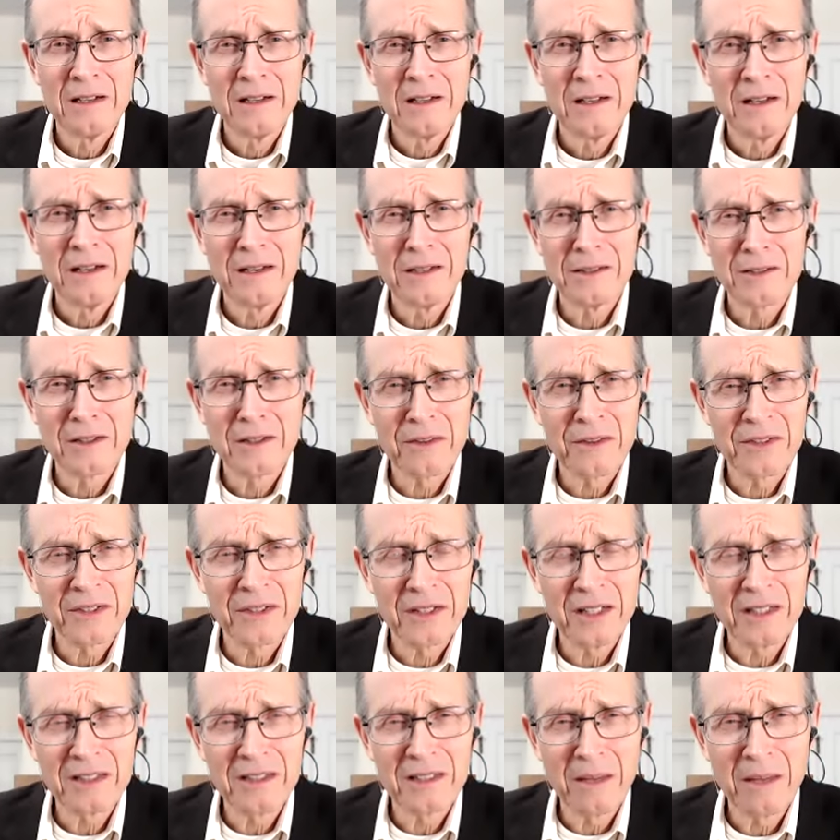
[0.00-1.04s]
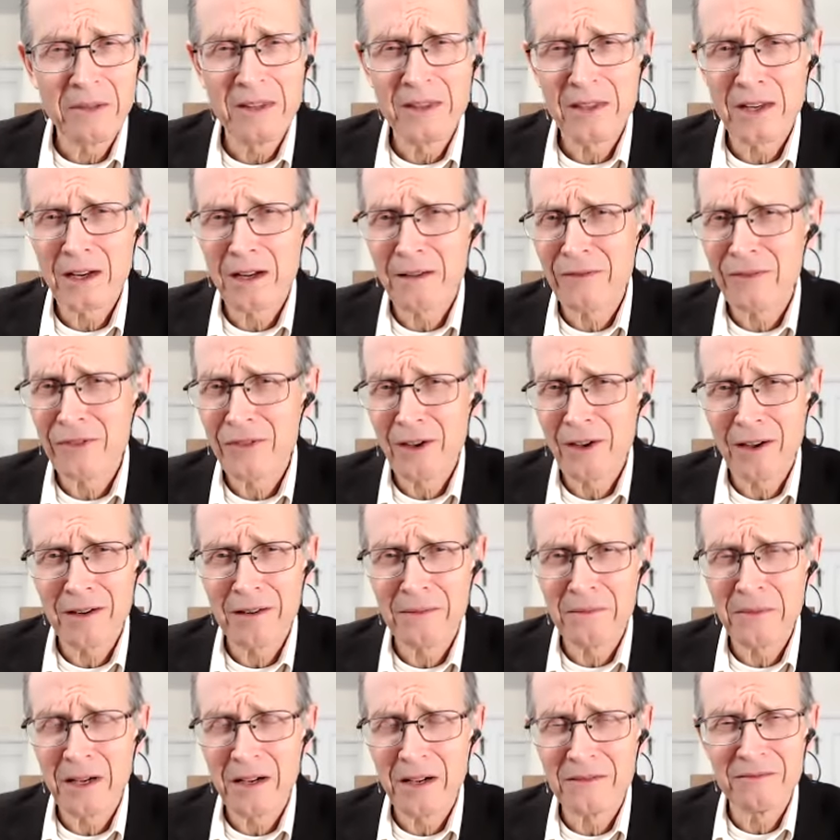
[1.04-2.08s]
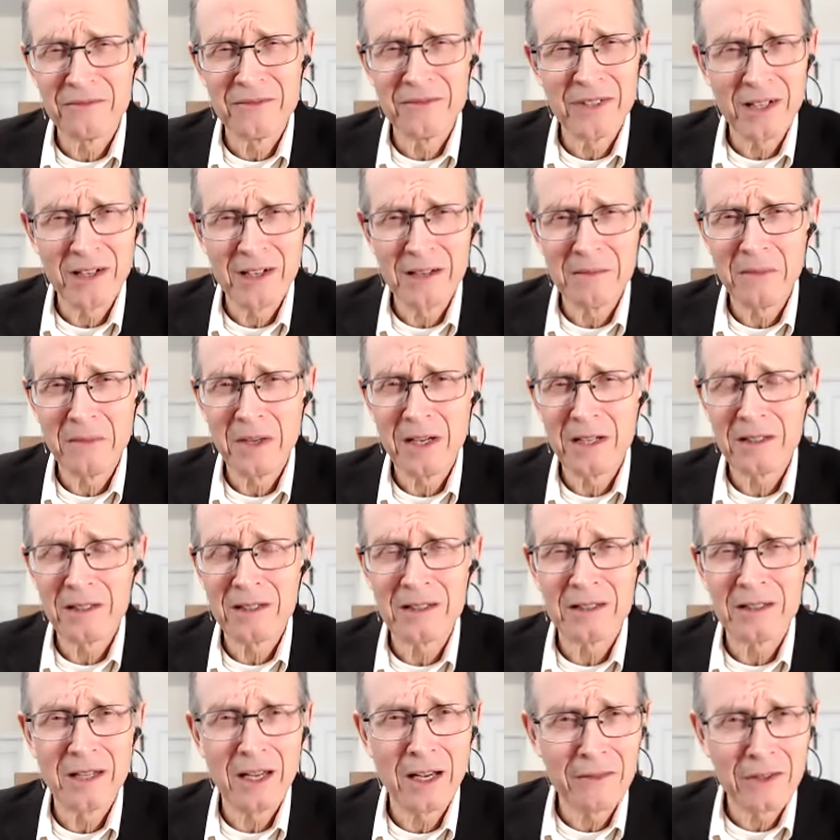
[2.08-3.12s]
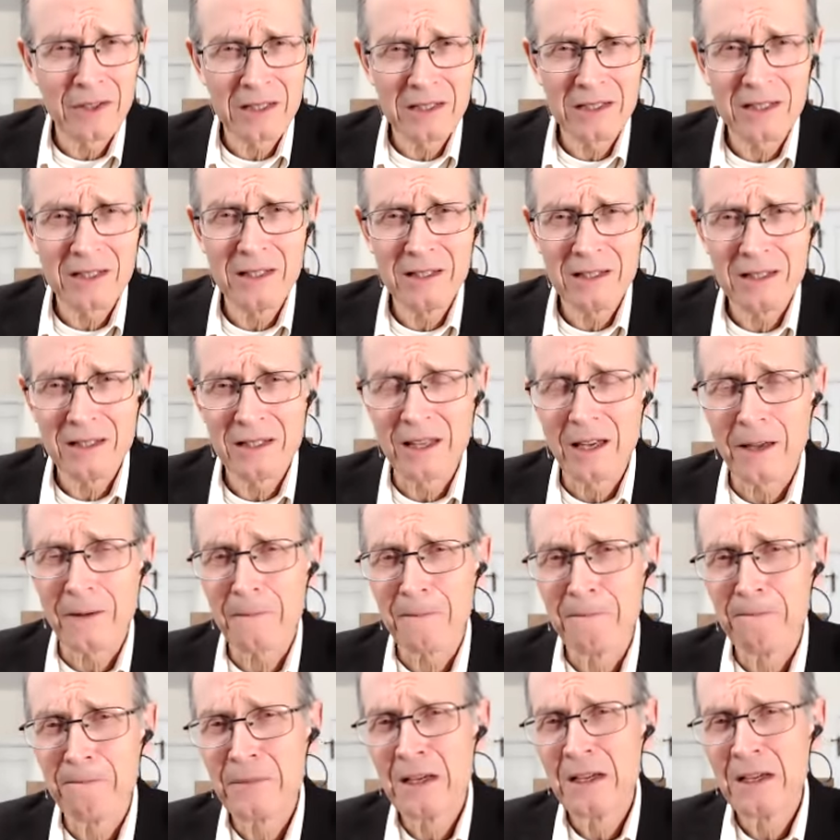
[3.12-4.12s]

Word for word: And it's, a, it's something that I've thought about very much ever since then.